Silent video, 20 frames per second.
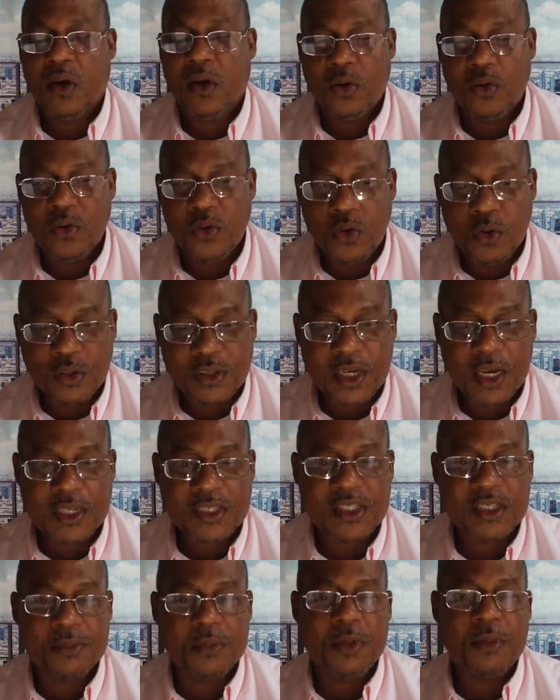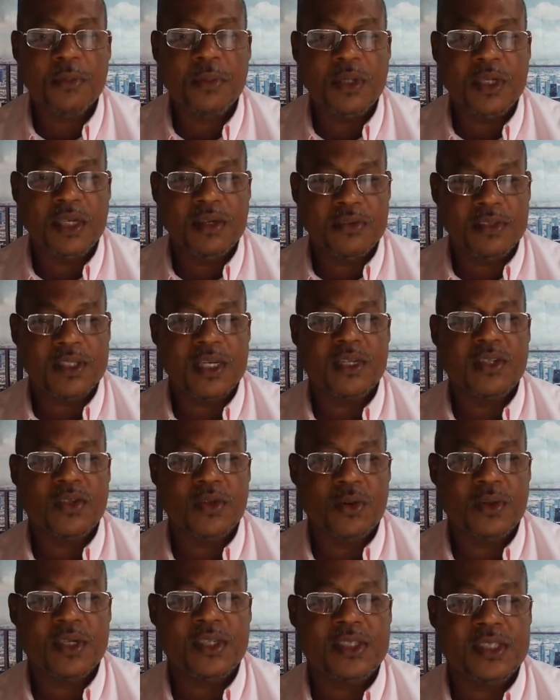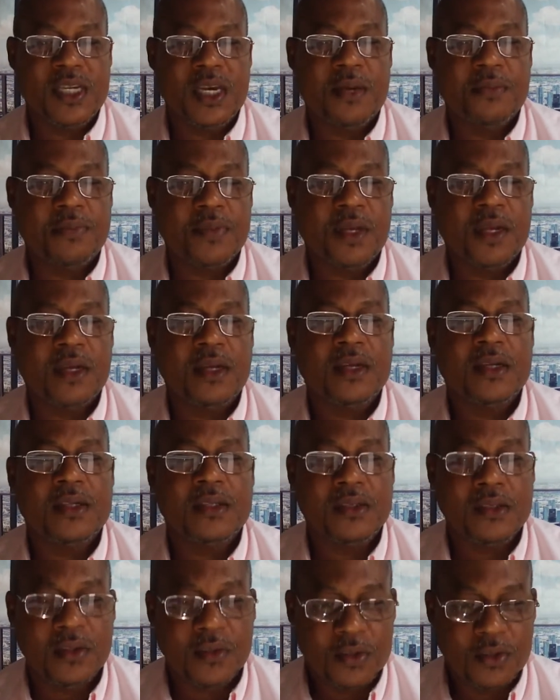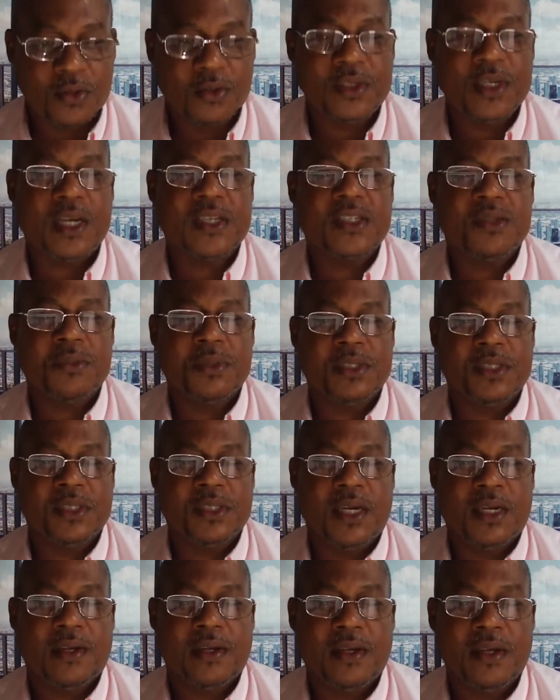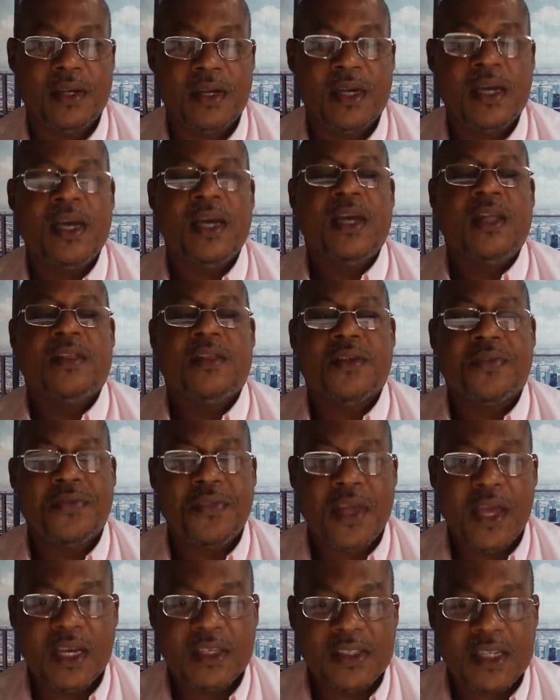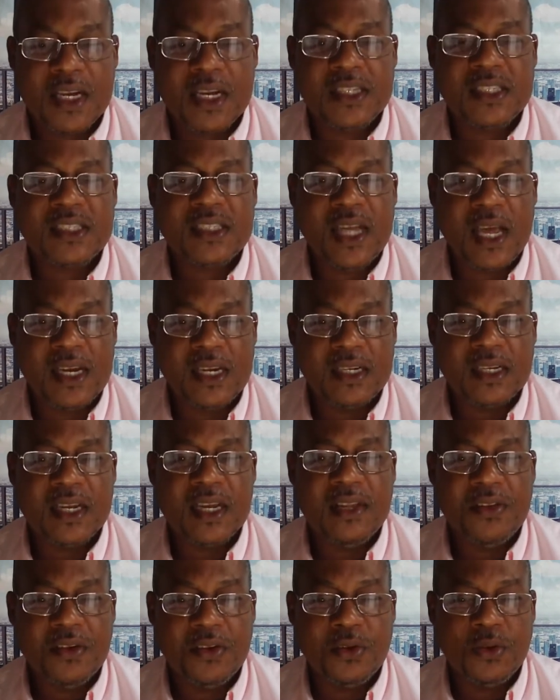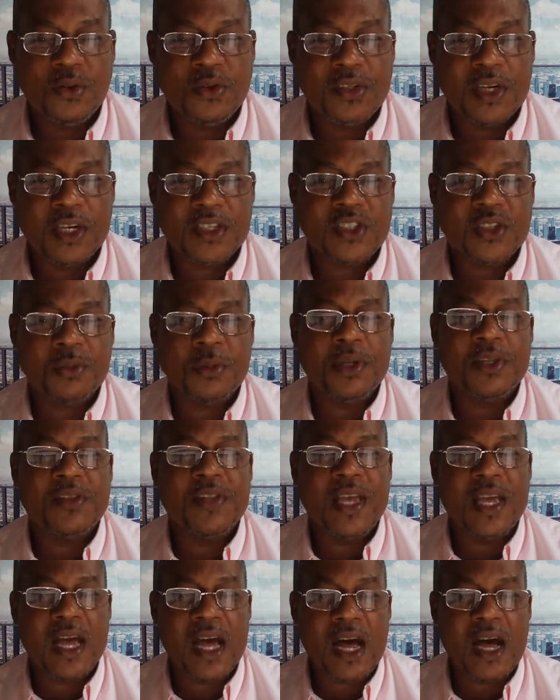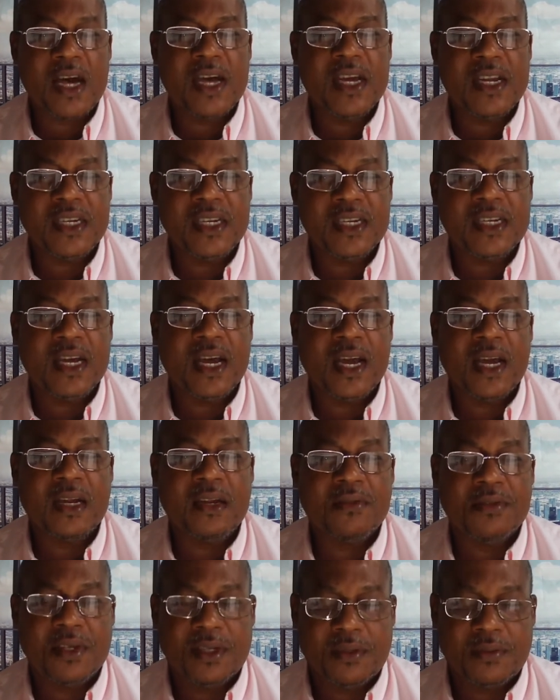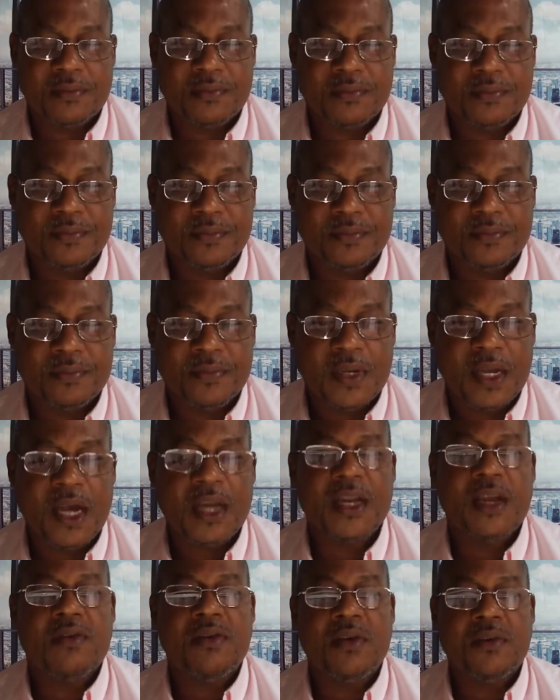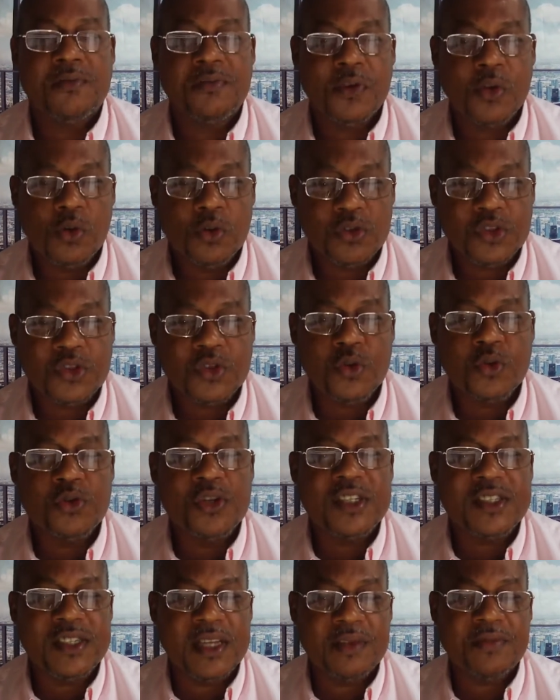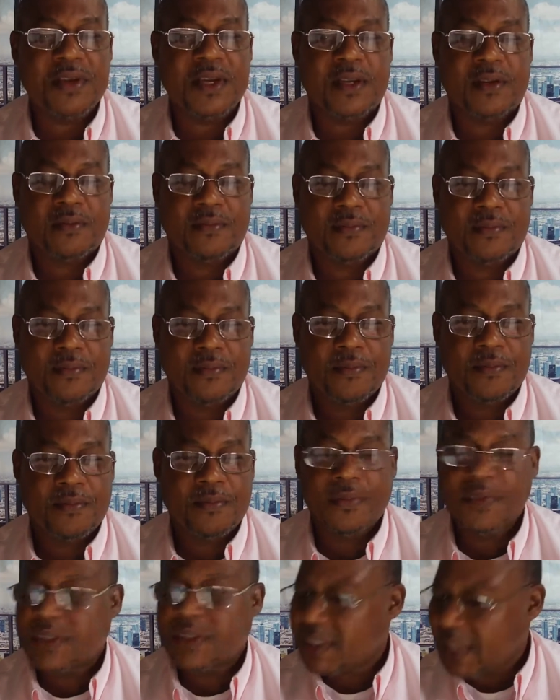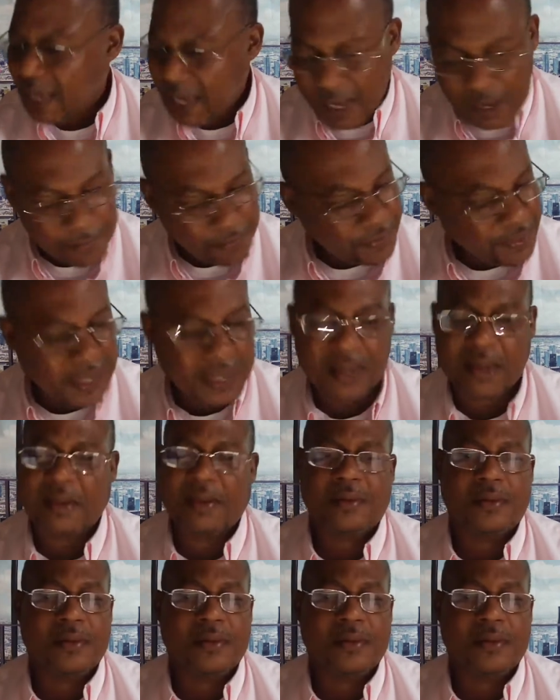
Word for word: New Testament believers are doing the same thing to the New Testament today. The things that are stated in the New Testament, they are in denial of it. And they refuse to receive it. Same thing.